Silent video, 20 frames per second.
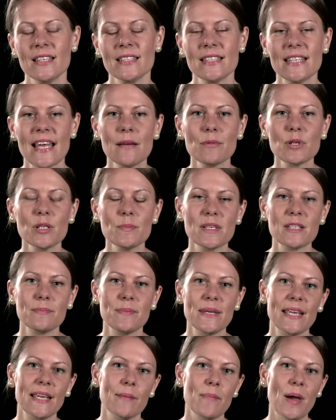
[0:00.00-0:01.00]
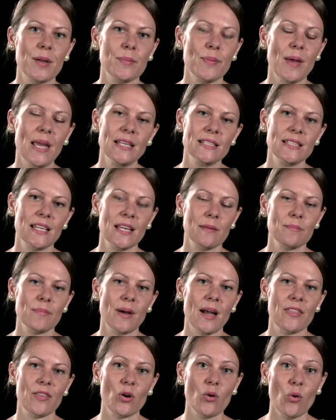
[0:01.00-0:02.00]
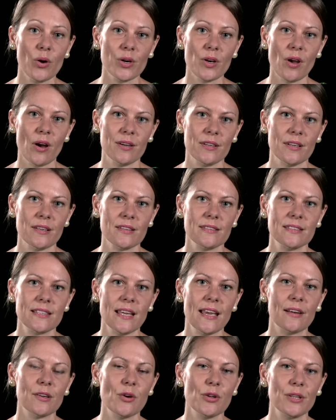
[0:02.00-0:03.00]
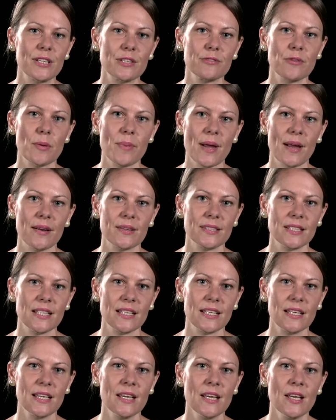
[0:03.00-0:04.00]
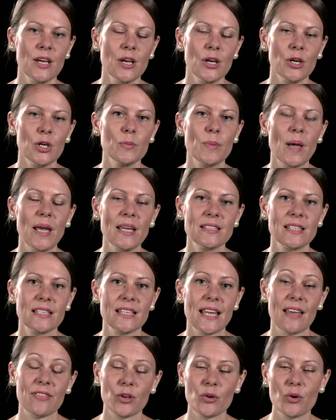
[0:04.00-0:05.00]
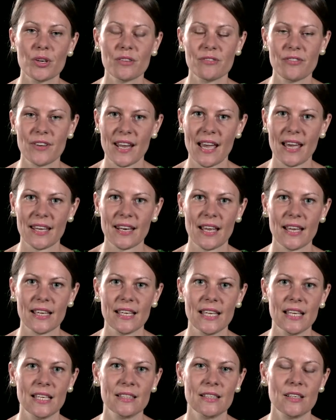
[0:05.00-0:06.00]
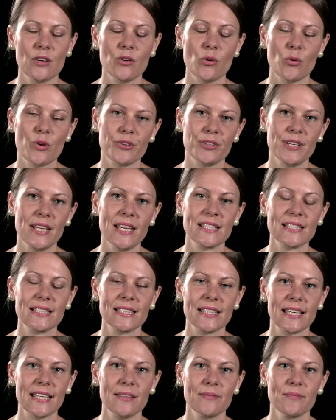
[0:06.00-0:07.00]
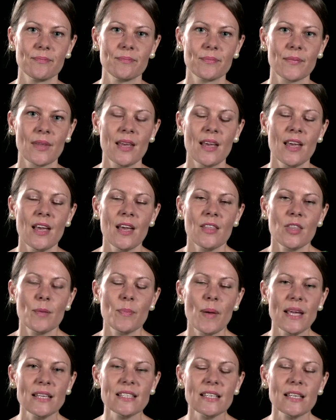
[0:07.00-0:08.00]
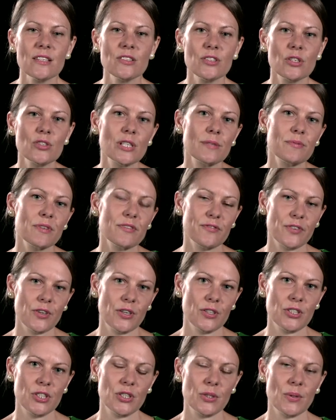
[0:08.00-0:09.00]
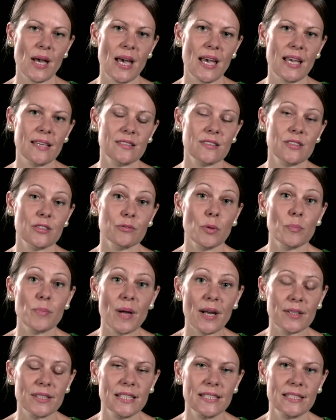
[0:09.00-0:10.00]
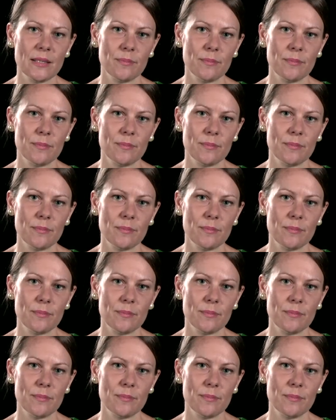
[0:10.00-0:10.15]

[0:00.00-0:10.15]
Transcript: Today I'm going to be speaking about a painting by the court artist Ercole Roberti, who painted at the court of Ferrara in northern Italy. The painting is usually referred to as the Roberti